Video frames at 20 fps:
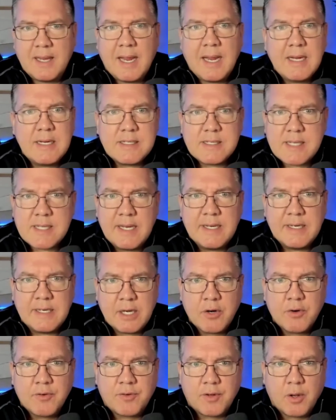eight, ten
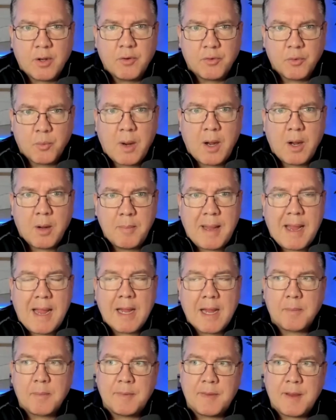years ago, is a while
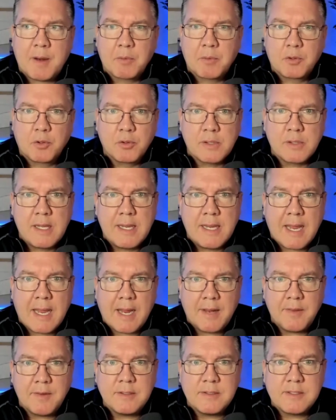back, but they were looking
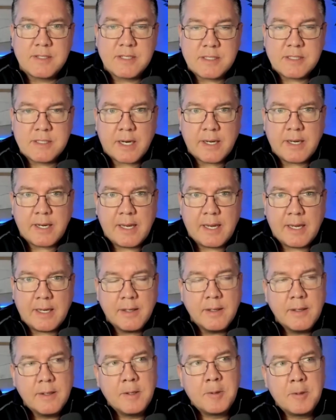at and
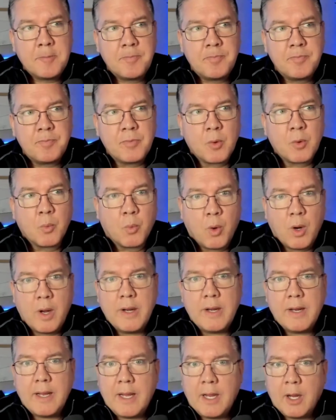studying
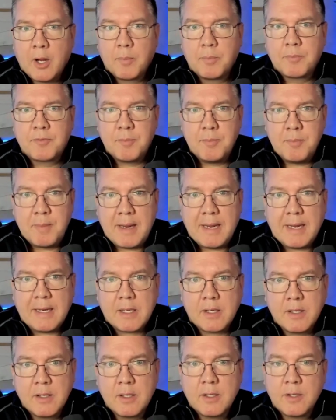what helps
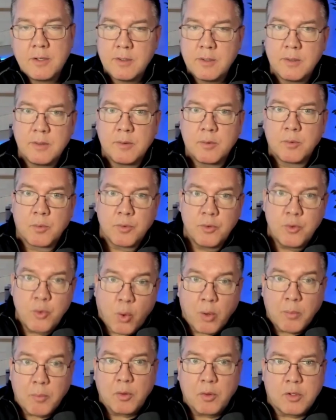make
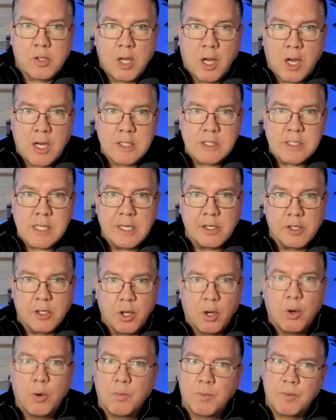normal content
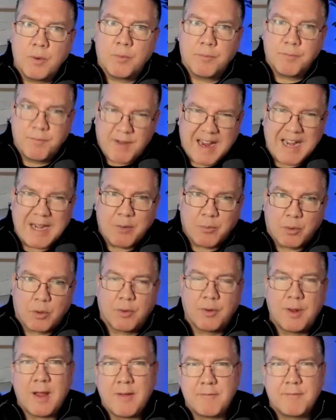go you know,
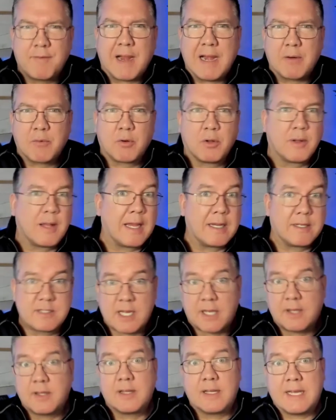viral, not viral like
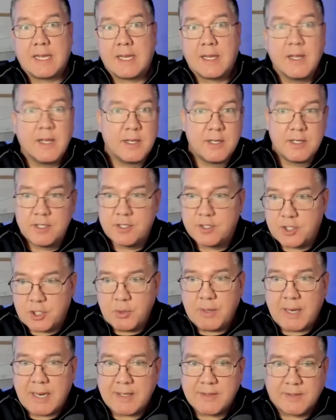suddenly
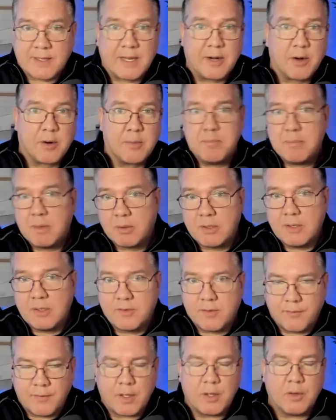two days later,
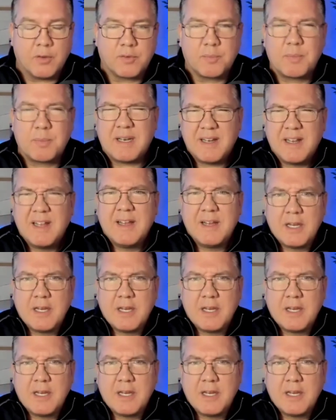millions of views, but